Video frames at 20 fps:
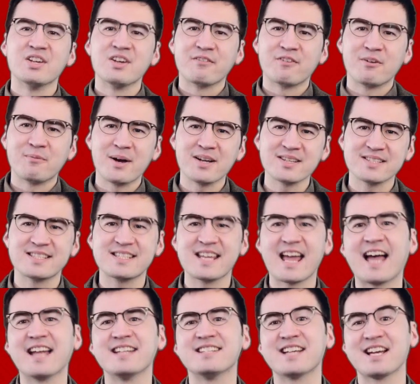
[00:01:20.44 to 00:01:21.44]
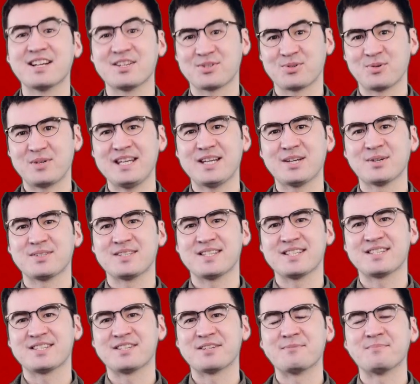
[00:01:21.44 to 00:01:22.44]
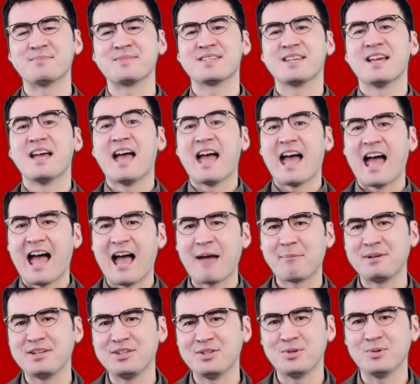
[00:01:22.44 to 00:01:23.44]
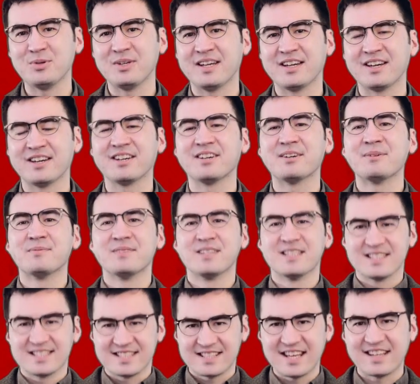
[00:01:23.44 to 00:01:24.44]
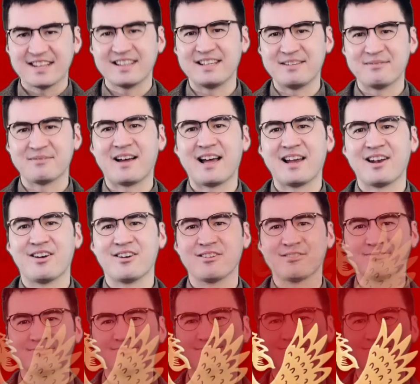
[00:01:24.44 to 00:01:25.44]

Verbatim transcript: From us at Dinosaur Ecosystems, Happy New Year, Sunling Pilot.